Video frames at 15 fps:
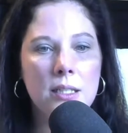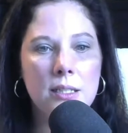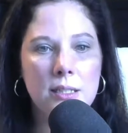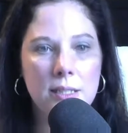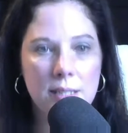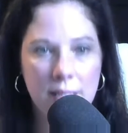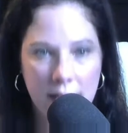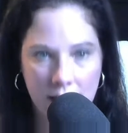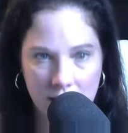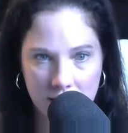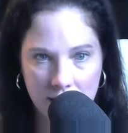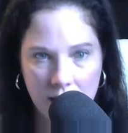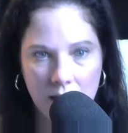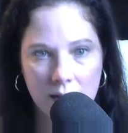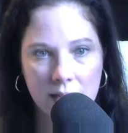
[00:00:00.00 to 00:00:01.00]
next
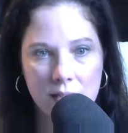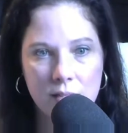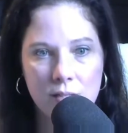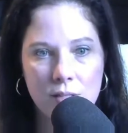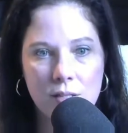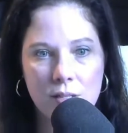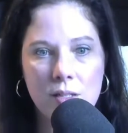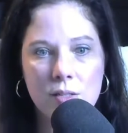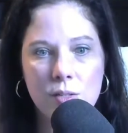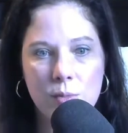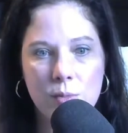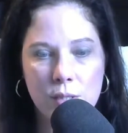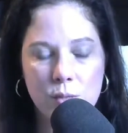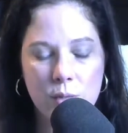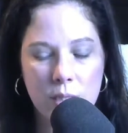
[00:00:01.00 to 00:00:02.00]
August
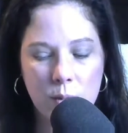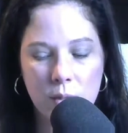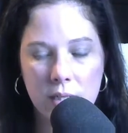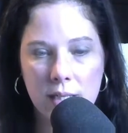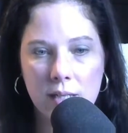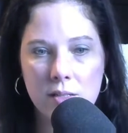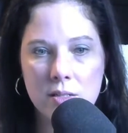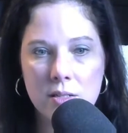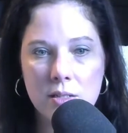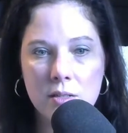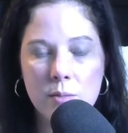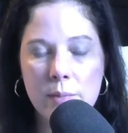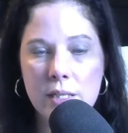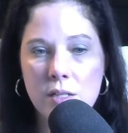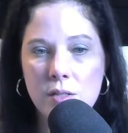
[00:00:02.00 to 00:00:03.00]
2021. I'll still
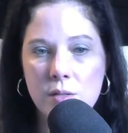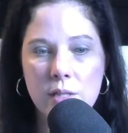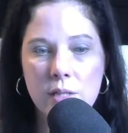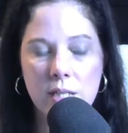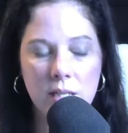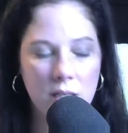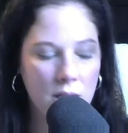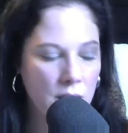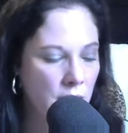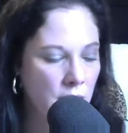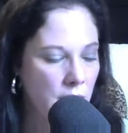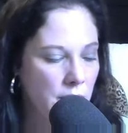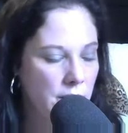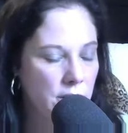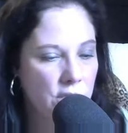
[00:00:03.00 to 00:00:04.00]
be doing
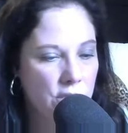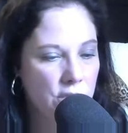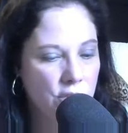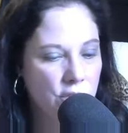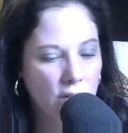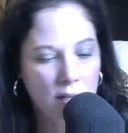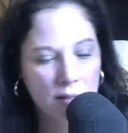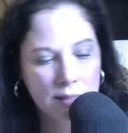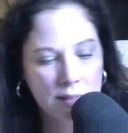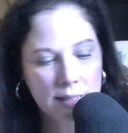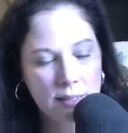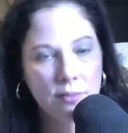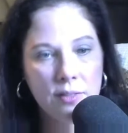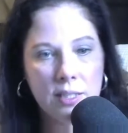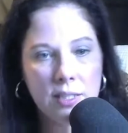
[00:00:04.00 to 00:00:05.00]
the Ginger Alden
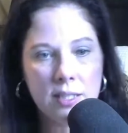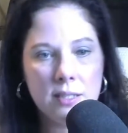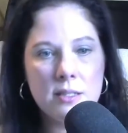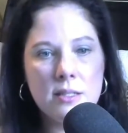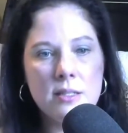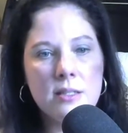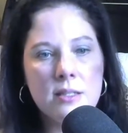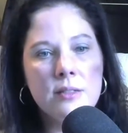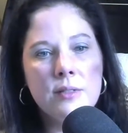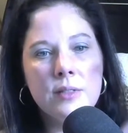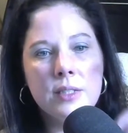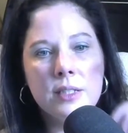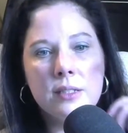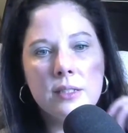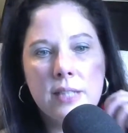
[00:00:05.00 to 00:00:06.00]
events
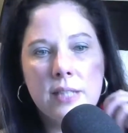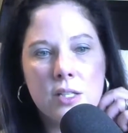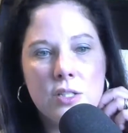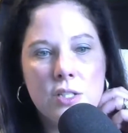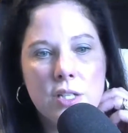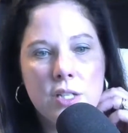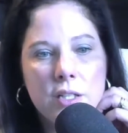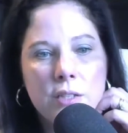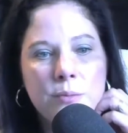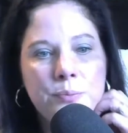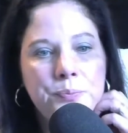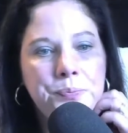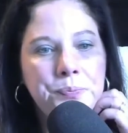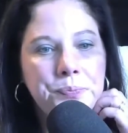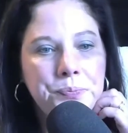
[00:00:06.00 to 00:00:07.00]
next year
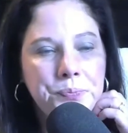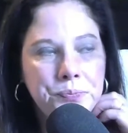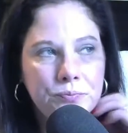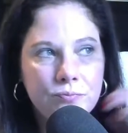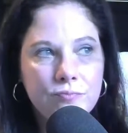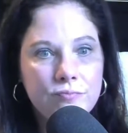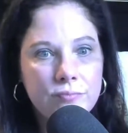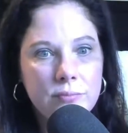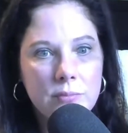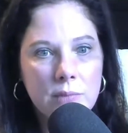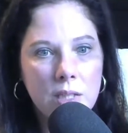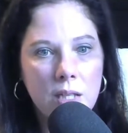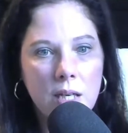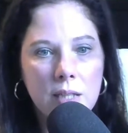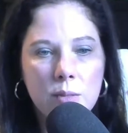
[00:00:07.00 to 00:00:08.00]

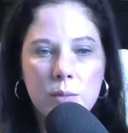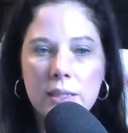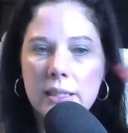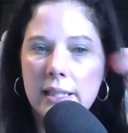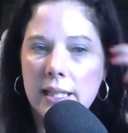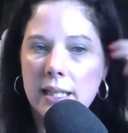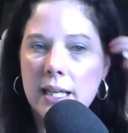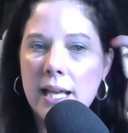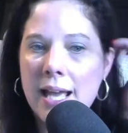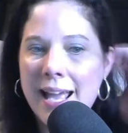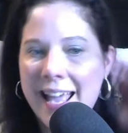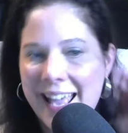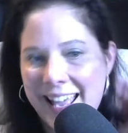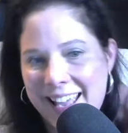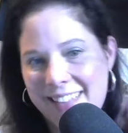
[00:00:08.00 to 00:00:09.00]
God willing.
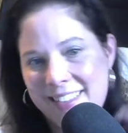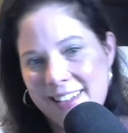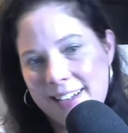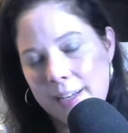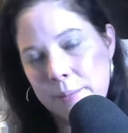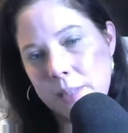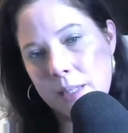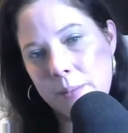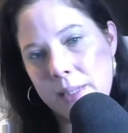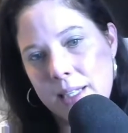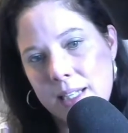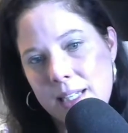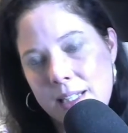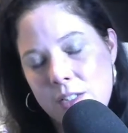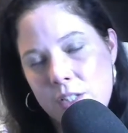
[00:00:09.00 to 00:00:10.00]
And then I'm
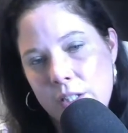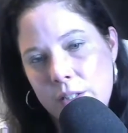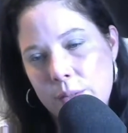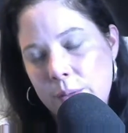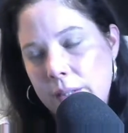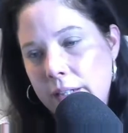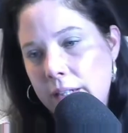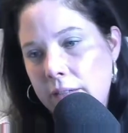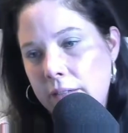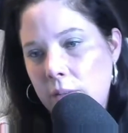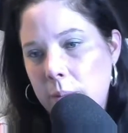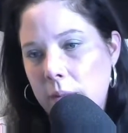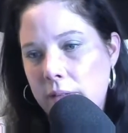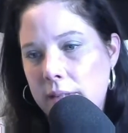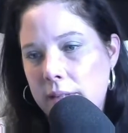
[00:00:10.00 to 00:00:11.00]
coming in January for
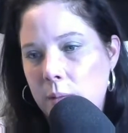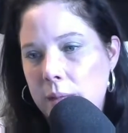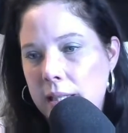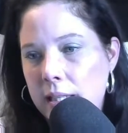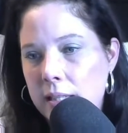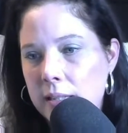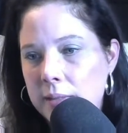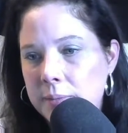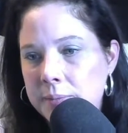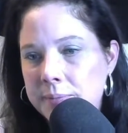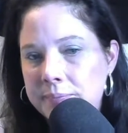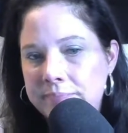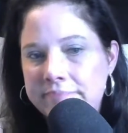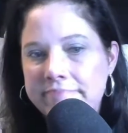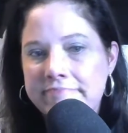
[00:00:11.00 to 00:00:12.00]
birthday week.
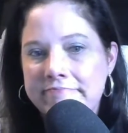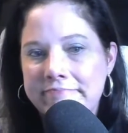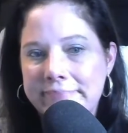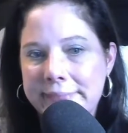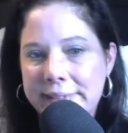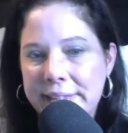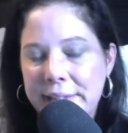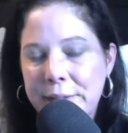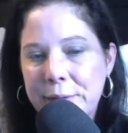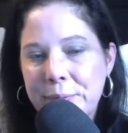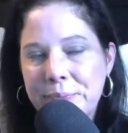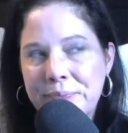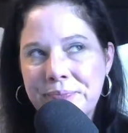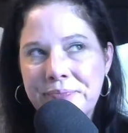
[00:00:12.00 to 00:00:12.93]
So